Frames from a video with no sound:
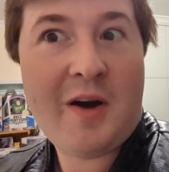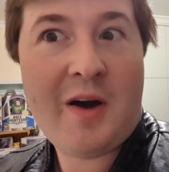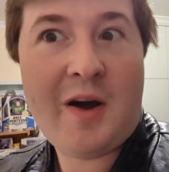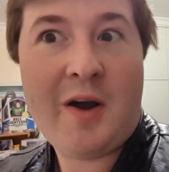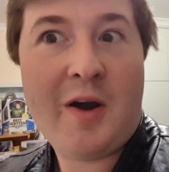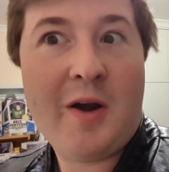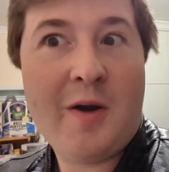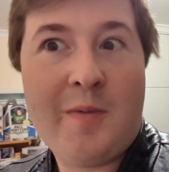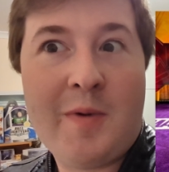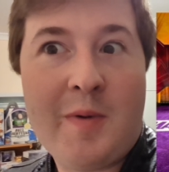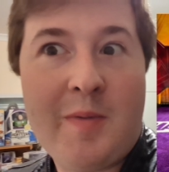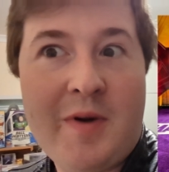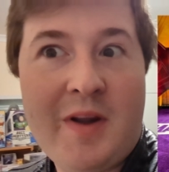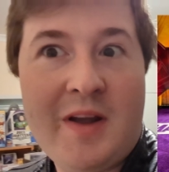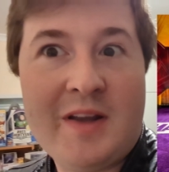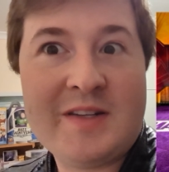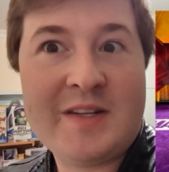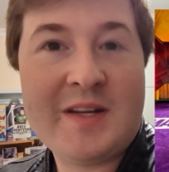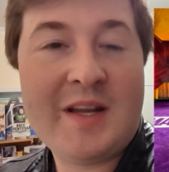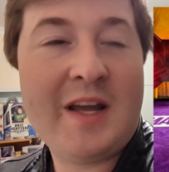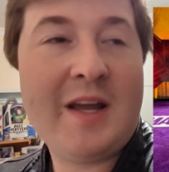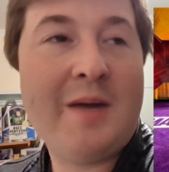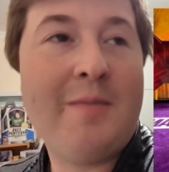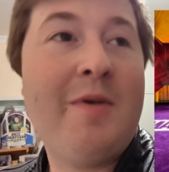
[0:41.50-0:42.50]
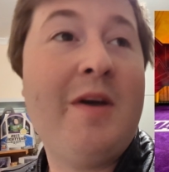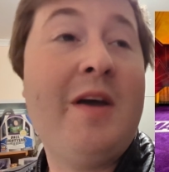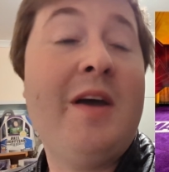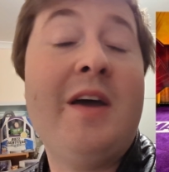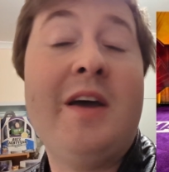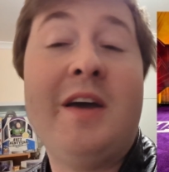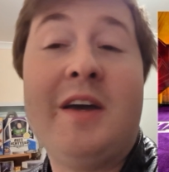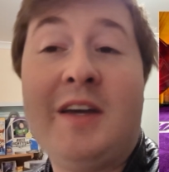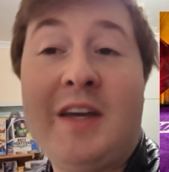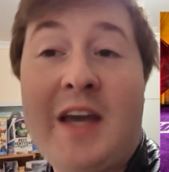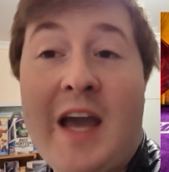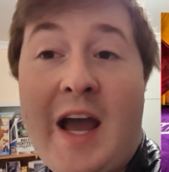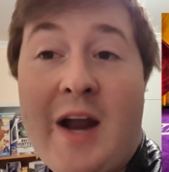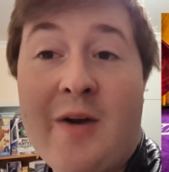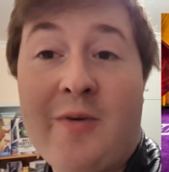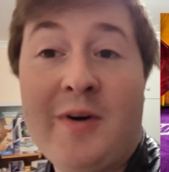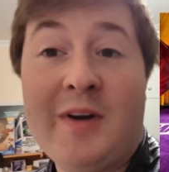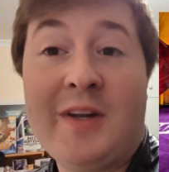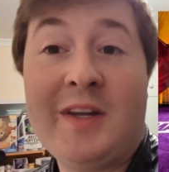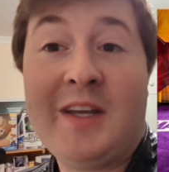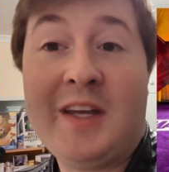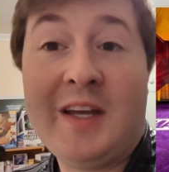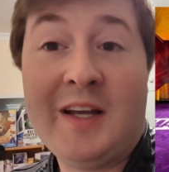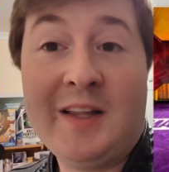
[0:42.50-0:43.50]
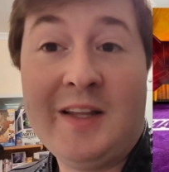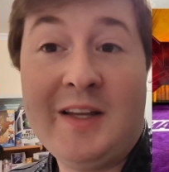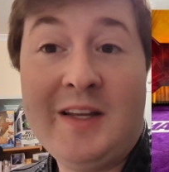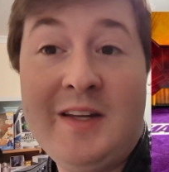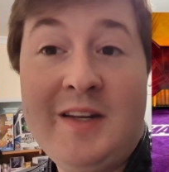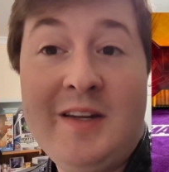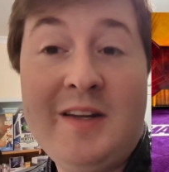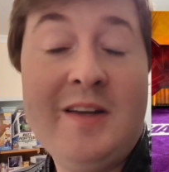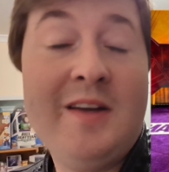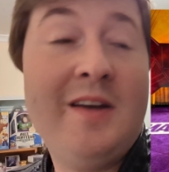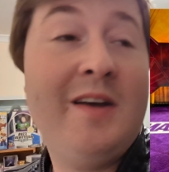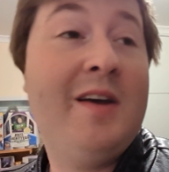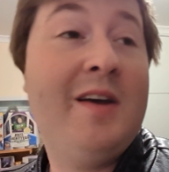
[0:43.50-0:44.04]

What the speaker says: I hope I pronounced the name, Karen Gillan,